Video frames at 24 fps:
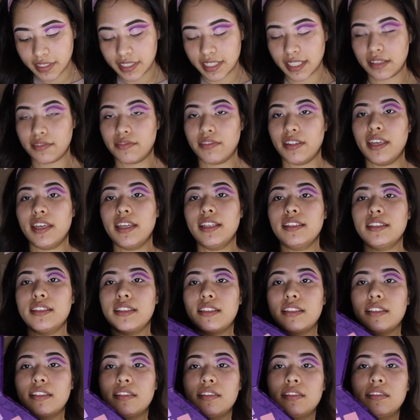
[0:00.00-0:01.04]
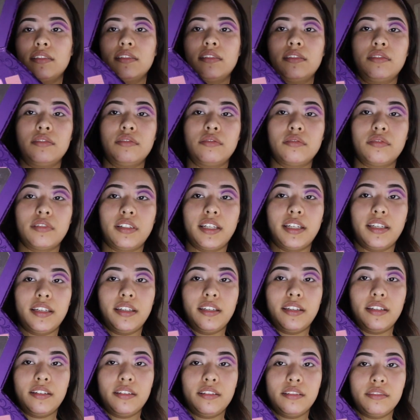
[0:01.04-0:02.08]
Deviant right
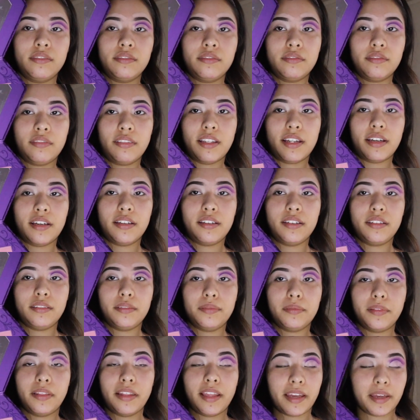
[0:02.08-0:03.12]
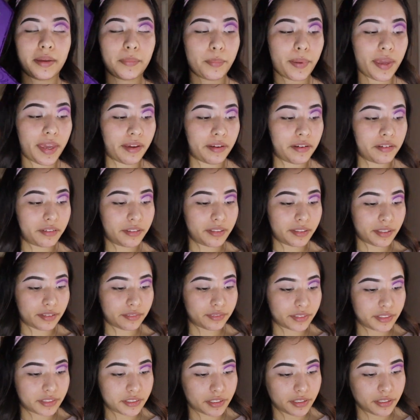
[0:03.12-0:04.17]
here. Got like pale
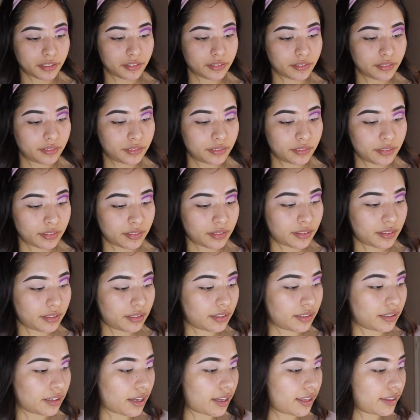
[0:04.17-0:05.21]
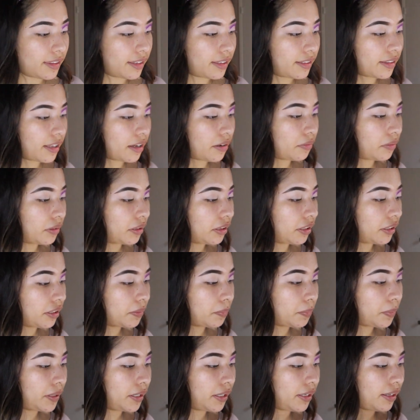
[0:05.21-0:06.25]
lavender. I think that would
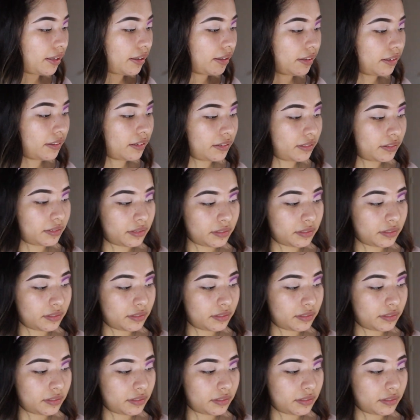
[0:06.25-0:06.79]
look pretty.